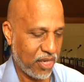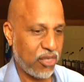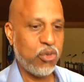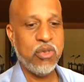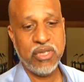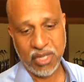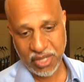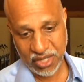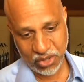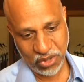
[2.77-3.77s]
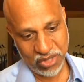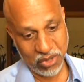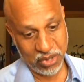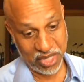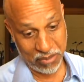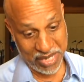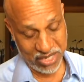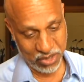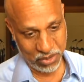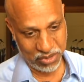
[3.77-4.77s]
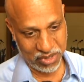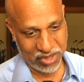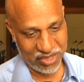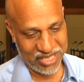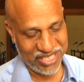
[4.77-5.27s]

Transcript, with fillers: as usual, there's good news and bad news.